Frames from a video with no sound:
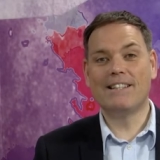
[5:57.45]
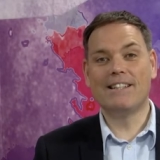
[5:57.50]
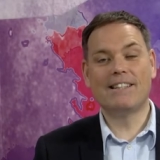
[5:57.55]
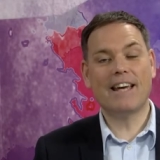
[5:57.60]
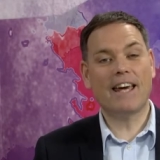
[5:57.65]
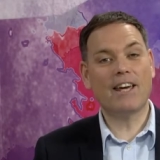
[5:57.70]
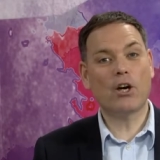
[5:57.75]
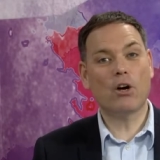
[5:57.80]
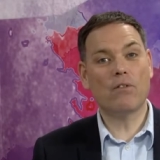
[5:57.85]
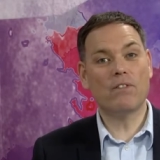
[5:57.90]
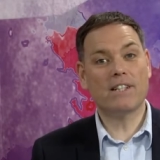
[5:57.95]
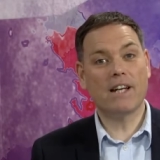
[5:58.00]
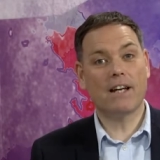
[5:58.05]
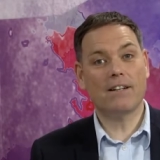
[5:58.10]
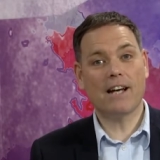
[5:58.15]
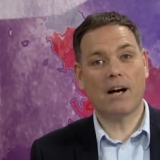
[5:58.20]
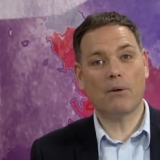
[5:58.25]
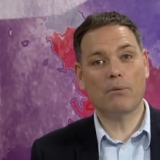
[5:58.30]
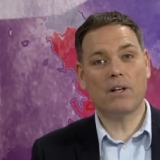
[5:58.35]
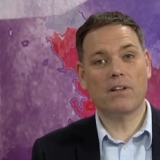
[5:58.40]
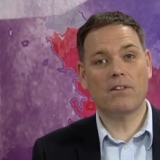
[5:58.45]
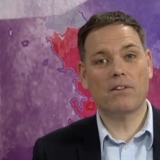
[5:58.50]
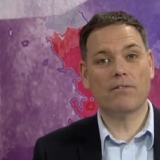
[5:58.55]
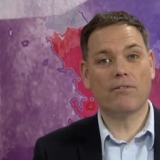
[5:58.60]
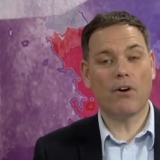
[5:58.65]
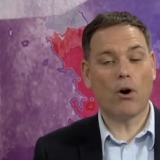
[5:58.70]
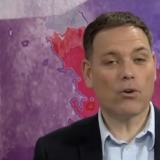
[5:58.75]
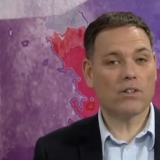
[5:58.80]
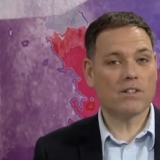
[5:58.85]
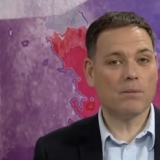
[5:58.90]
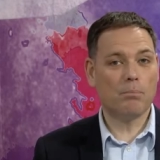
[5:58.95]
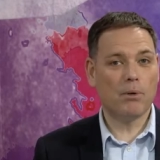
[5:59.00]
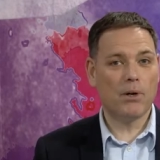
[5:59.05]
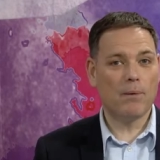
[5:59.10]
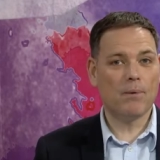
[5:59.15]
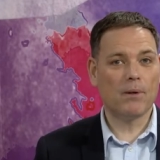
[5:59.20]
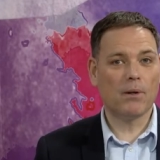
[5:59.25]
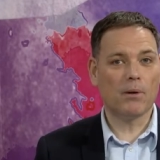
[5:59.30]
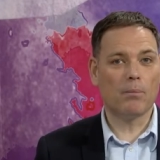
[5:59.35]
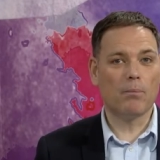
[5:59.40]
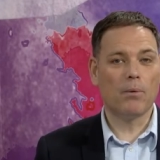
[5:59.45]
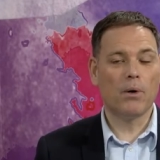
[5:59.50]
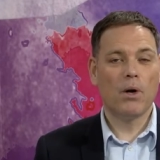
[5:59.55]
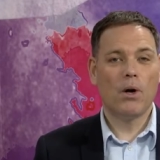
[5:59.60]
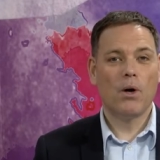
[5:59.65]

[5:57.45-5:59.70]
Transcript: Takeover Day down at the Vox in Birmingham,